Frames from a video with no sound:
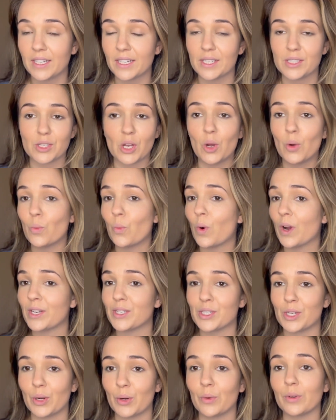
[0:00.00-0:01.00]
It's all one
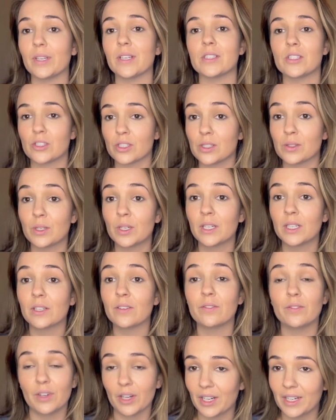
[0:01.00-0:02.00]
tone. It's just
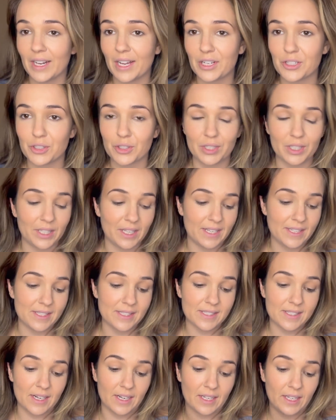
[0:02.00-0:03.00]
very natural
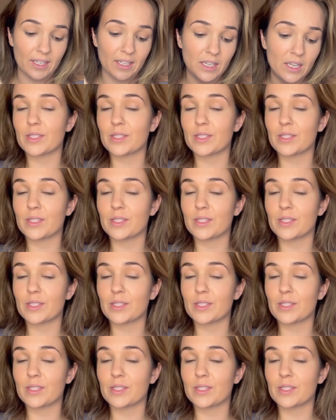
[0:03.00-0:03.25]
and stunning.